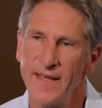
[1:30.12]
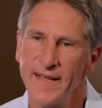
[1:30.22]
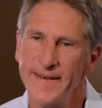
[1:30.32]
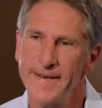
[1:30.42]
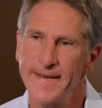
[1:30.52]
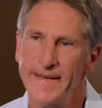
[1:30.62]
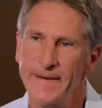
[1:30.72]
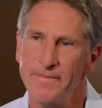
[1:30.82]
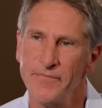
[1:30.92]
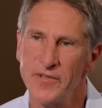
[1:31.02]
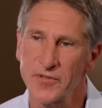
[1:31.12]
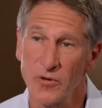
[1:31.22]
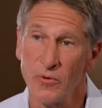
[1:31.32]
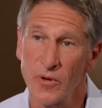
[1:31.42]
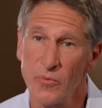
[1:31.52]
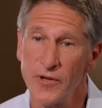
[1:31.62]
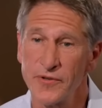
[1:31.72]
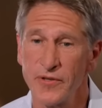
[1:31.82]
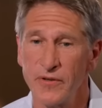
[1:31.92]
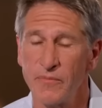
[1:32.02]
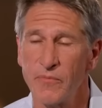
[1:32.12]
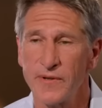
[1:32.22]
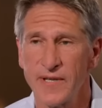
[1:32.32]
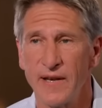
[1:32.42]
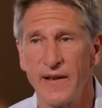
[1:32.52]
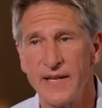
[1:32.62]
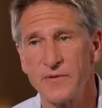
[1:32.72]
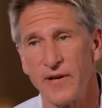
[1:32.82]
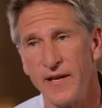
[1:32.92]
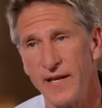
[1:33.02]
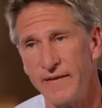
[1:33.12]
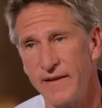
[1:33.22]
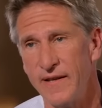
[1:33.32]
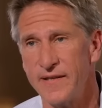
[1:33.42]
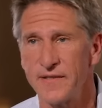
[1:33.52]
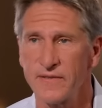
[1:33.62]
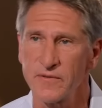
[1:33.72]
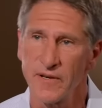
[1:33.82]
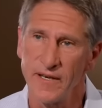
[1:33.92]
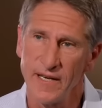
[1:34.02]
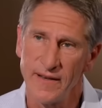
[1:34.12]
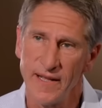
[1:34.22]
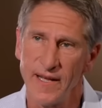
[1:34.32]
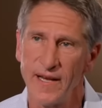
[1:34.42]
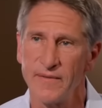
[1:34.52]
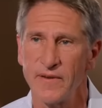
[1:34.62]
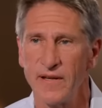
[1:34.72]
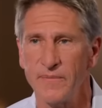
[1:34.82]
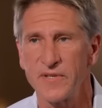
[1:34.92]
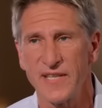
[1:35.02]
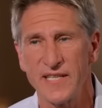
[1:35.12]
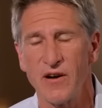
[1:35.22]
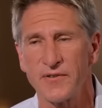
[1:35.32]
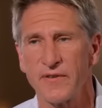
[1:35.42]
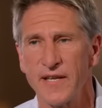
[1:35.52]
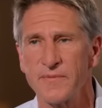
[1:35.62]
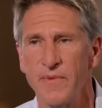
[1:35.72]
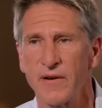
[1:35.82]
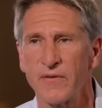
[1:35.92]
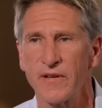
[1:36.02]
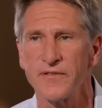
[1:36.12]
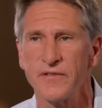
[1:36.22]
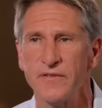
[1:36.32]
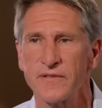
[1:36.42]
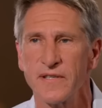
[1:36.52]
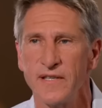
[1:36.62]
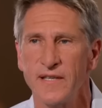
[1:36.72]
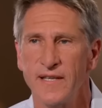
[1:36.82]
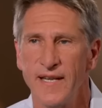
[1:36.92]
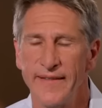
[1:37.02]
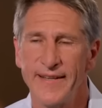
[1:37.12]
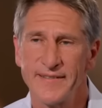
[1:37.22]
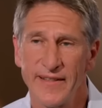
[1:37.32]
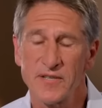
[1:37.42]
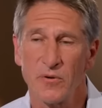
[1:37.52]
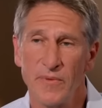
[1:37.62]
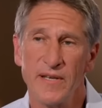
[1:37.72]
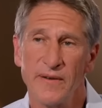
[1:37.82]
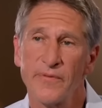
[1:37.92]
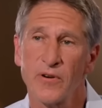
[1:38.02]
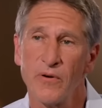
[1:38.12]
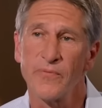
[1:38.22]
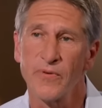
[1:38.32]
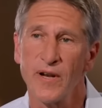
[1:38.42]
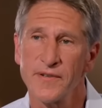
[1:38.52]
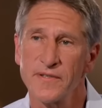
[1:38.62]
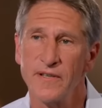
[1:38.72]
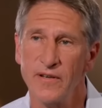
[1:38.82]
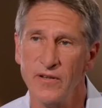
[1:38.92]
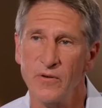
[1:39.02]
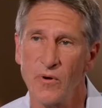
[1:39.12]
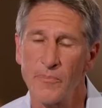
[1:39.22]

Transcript: And um, the school we went to, we said that he's going to need this, he's going to need that, because um, he also has medical issues. And they said, that's going to be difficult for us to do.